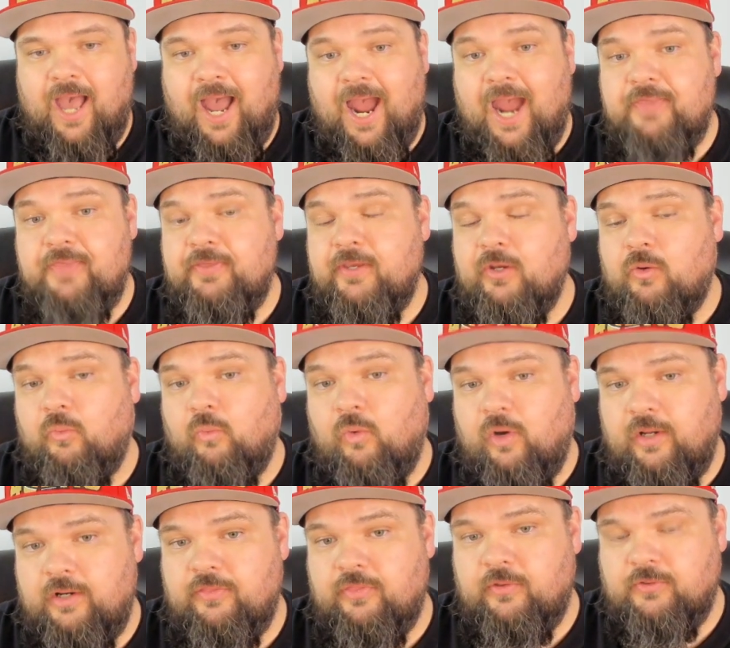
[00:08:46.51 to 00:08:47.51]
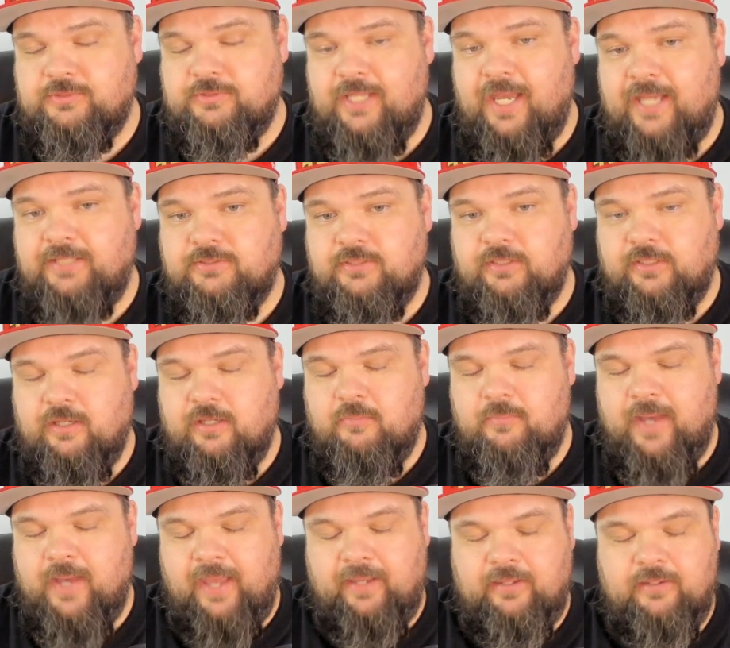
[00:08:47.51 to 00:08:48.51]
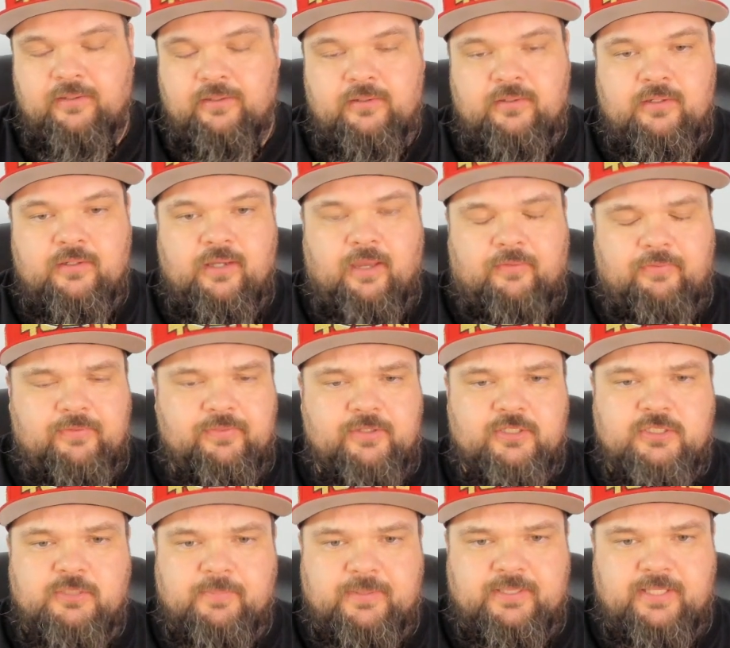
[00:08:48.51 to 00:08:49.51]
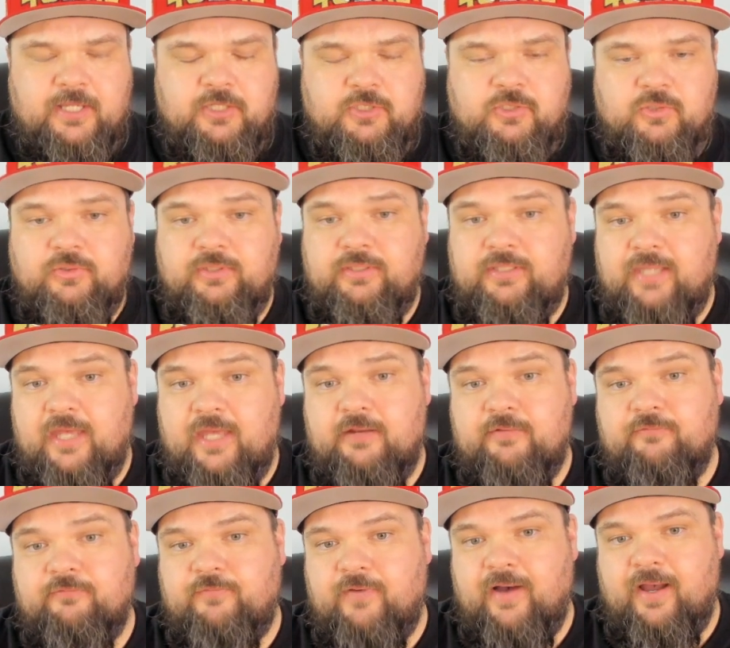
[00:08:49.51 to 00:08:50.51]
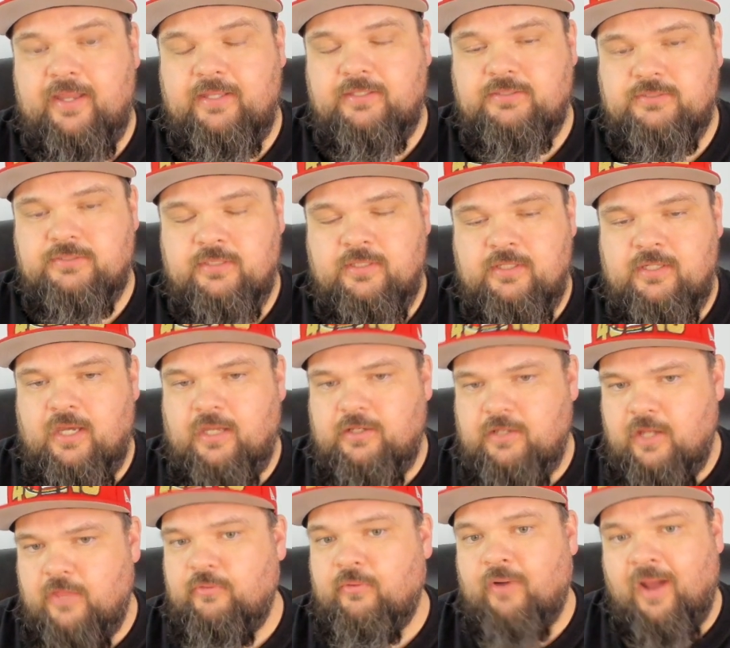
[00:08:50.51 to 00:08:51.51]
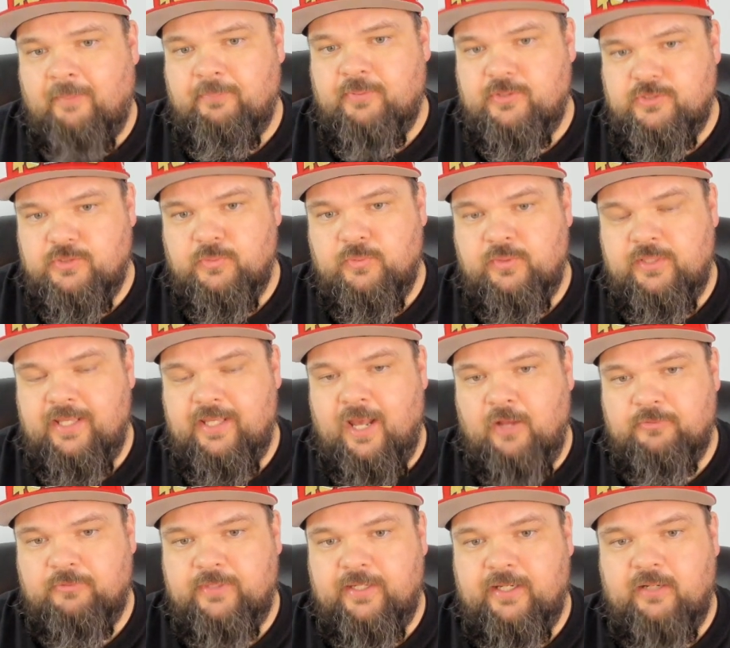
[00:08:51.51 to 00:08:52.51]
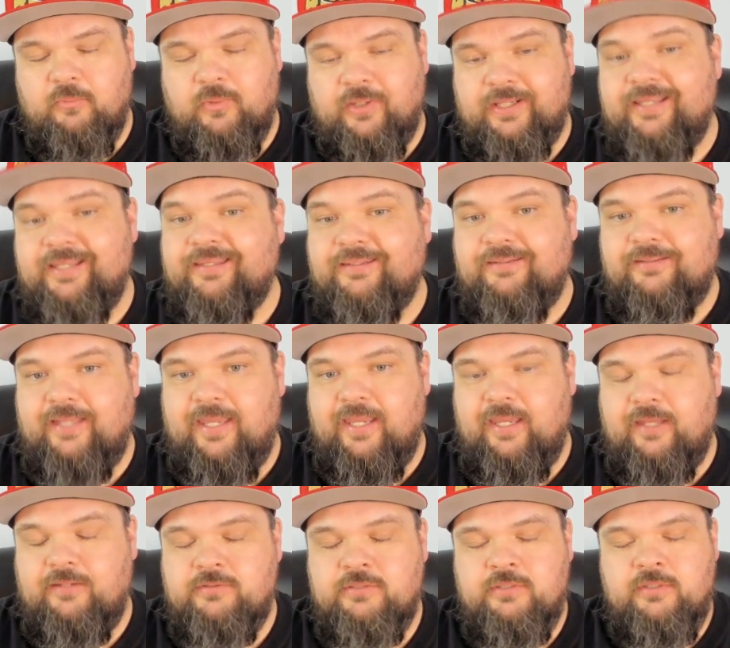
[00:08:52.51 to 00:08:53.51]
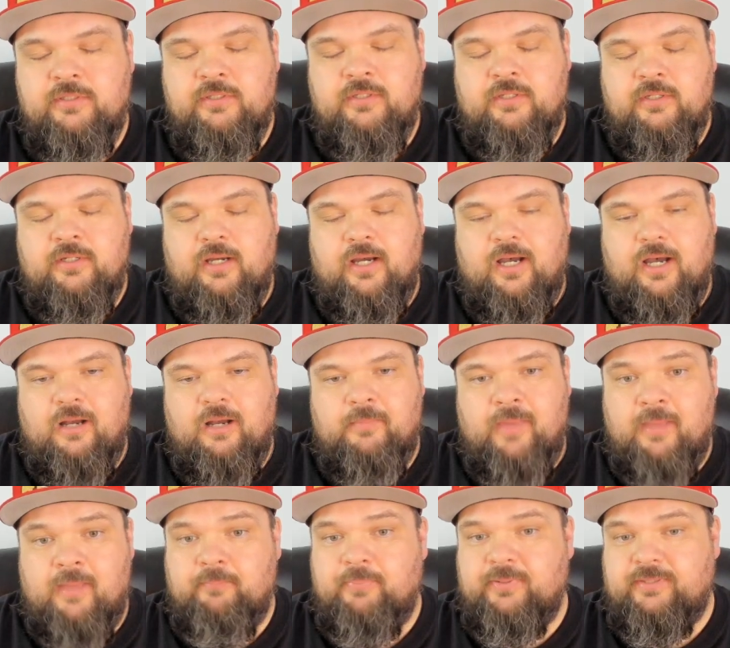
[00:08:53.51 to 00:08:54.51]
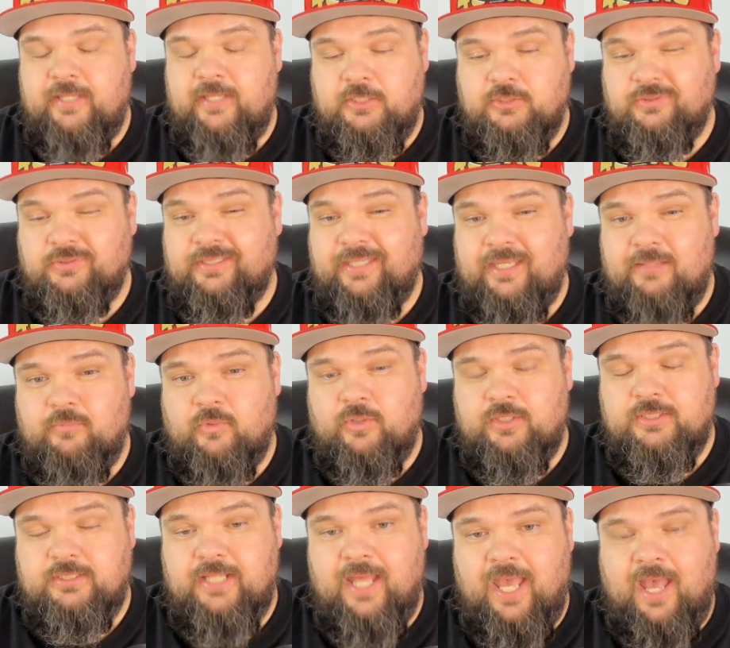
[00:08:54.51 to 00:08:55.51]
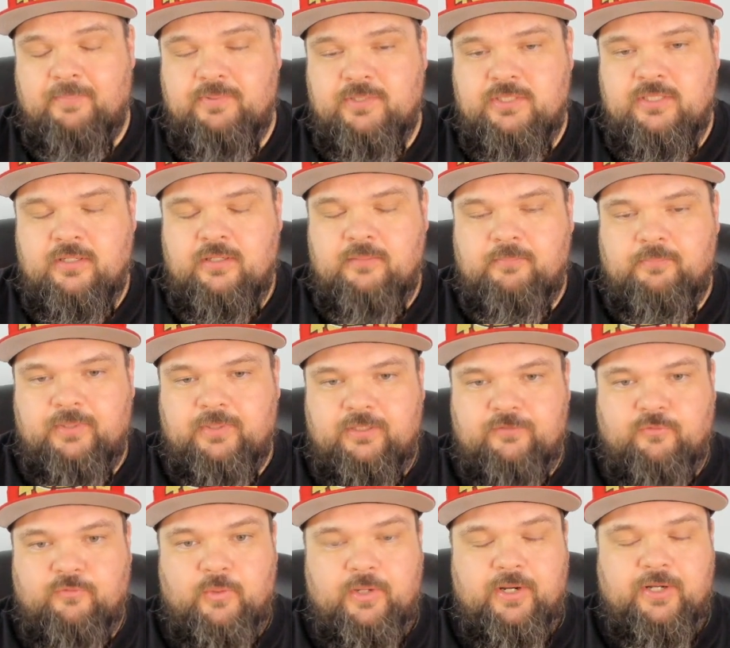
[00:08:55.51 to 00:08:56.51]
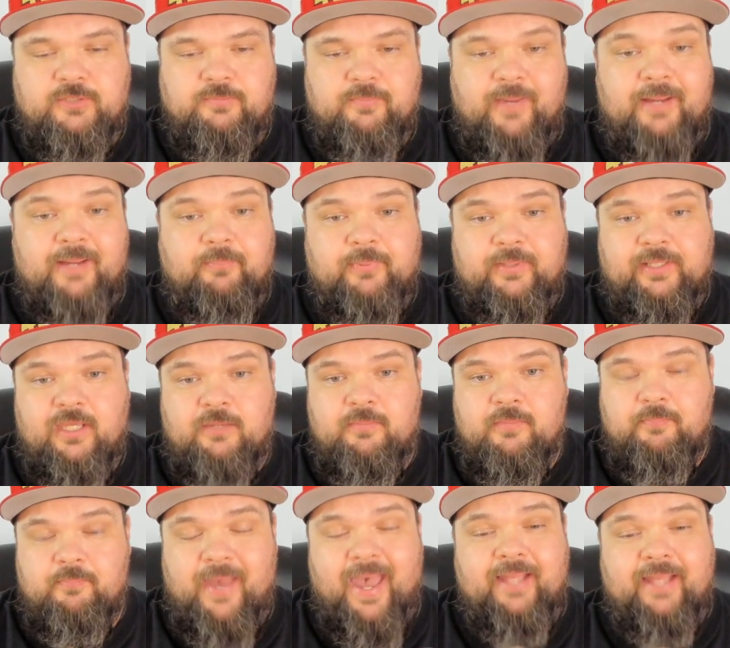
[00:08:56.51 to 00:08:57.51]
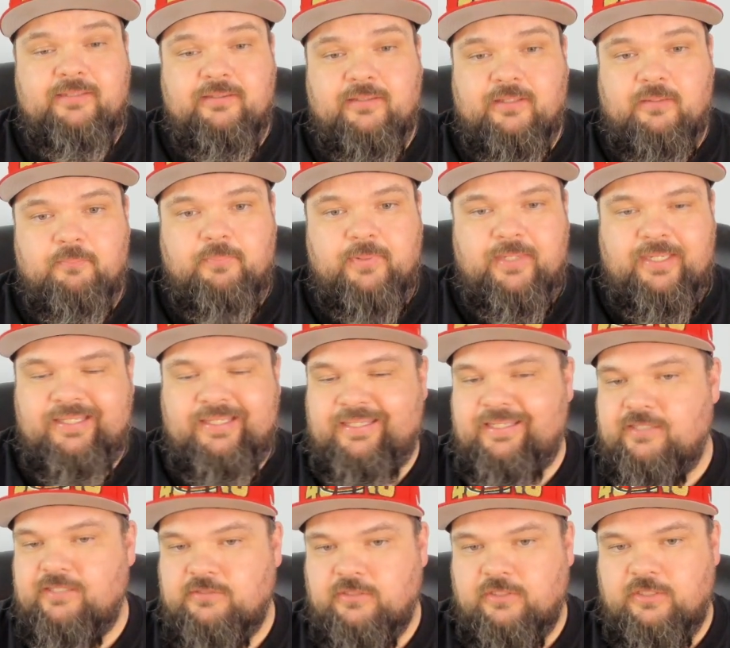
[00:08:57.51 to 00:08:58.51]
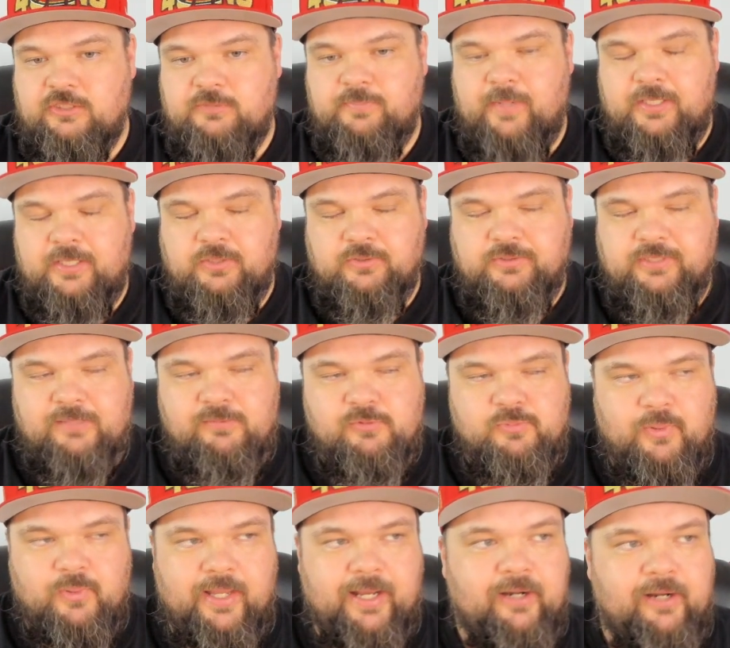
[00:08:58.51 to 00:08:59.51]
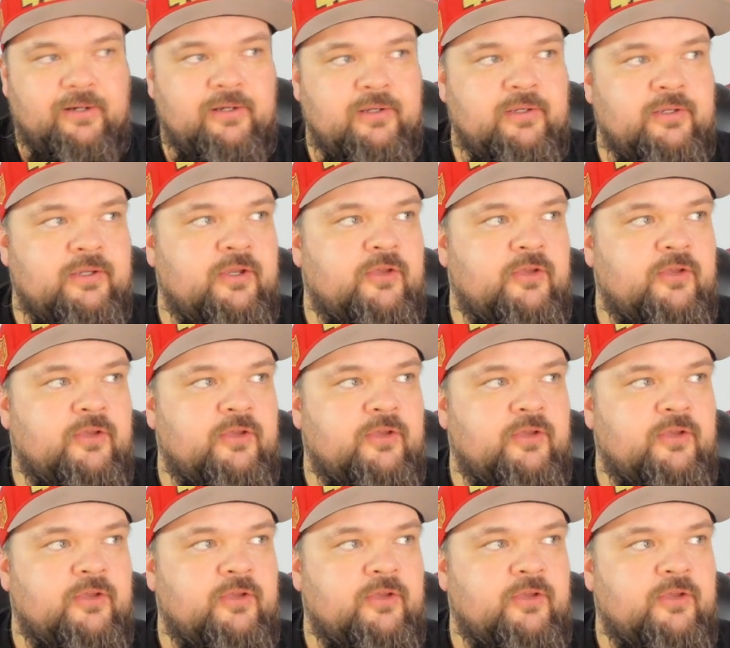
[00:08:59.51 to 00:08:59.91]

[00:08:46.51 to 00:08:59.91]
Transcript: I think one of those guys could come back. I think there's a potential Yedem finds another opportunity out there where he could land and potentially get more snaps. But the 49ers might bring him back to compete. He is a good special teams player.